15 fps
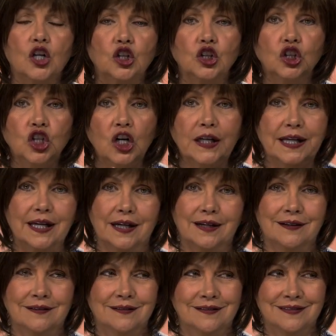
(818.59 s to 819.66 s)
looking
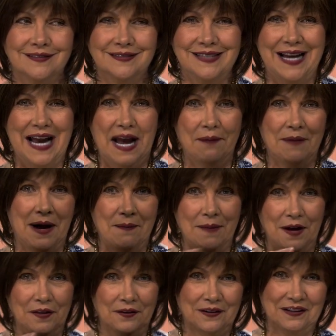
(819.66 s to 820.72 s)
at my mother